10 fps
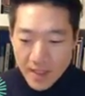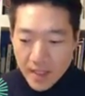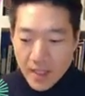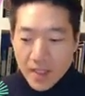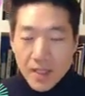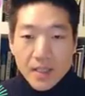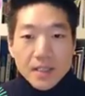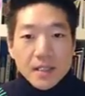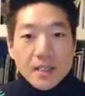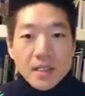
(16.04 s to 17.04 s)

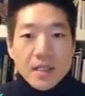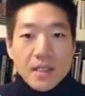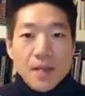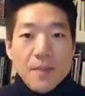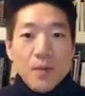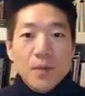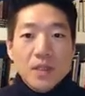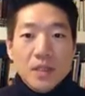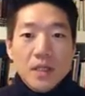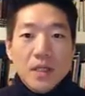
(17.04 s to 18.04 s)
And in keeping
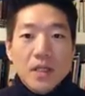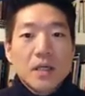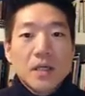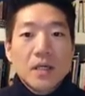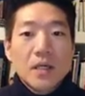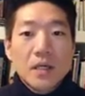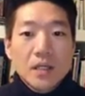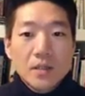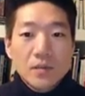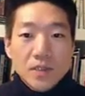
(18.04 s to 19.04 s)
with the
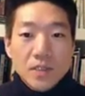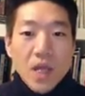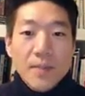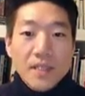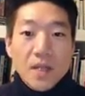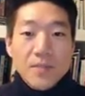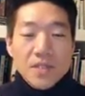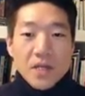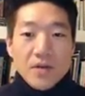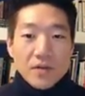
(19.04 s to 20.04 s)
topic that I've been
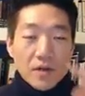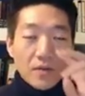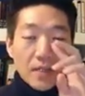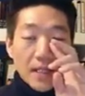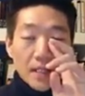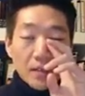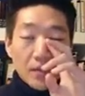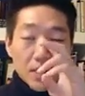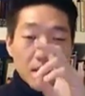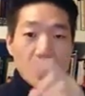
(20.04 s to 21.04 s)
sharing from lately,
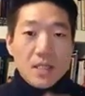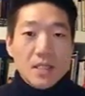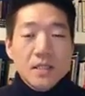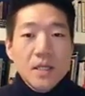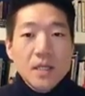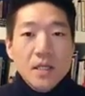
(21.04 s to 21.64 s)
which is